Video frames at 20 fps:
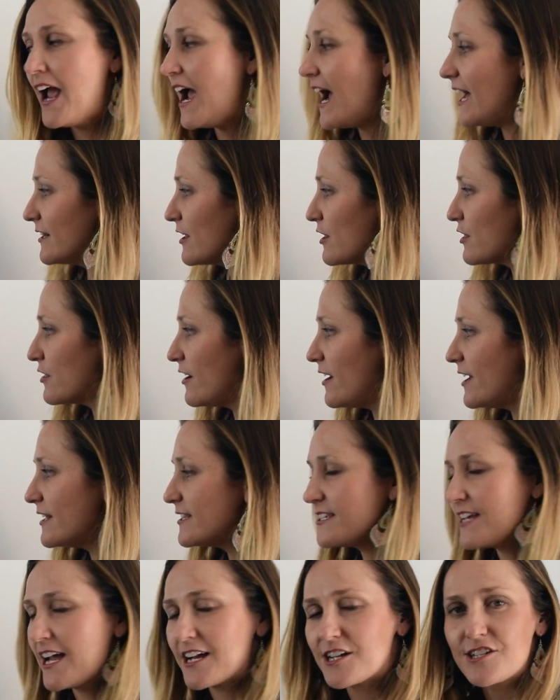And the third
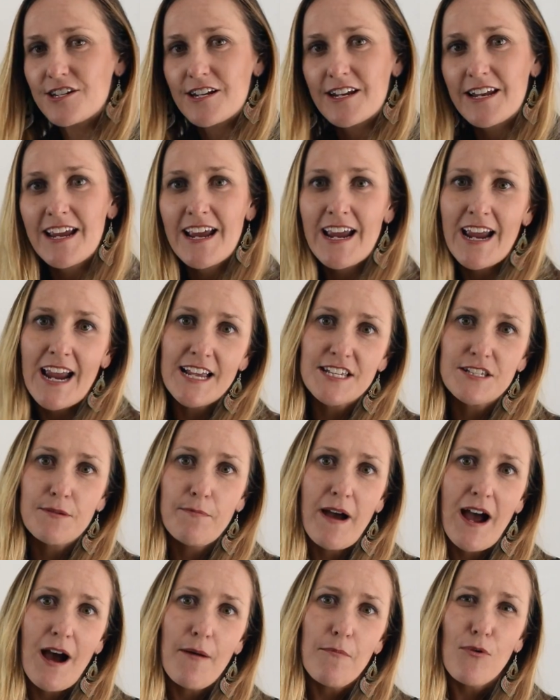section is
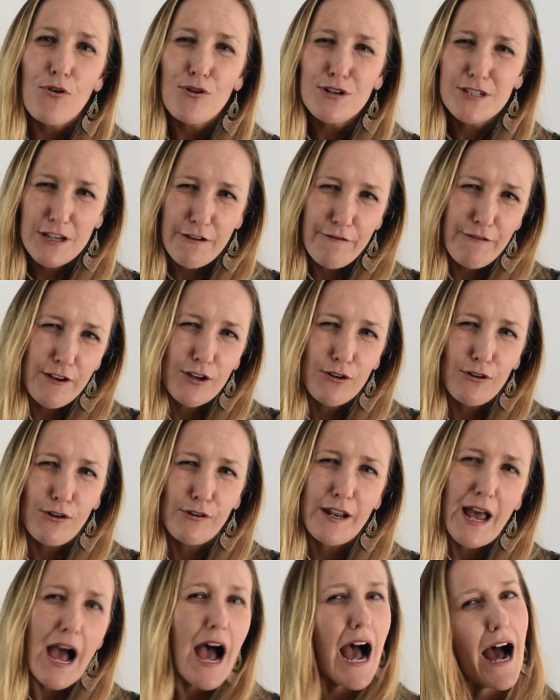about more
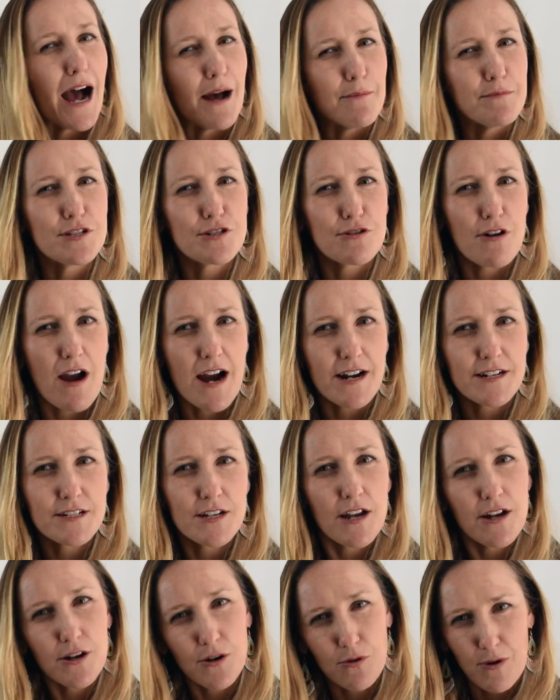difficult abstract
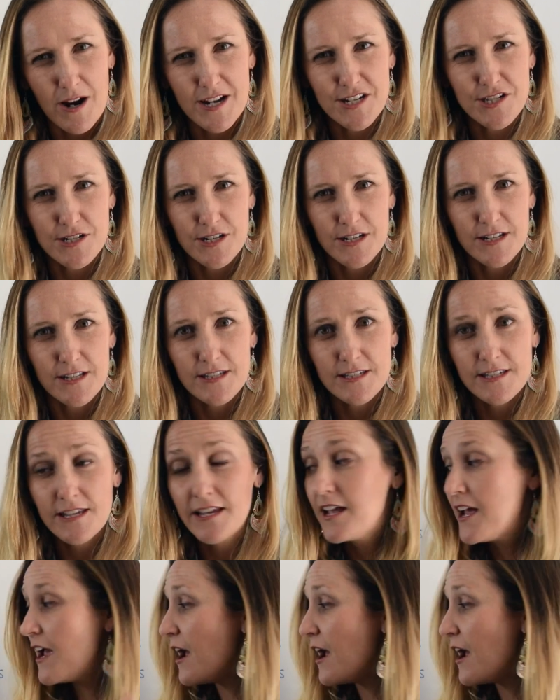questions.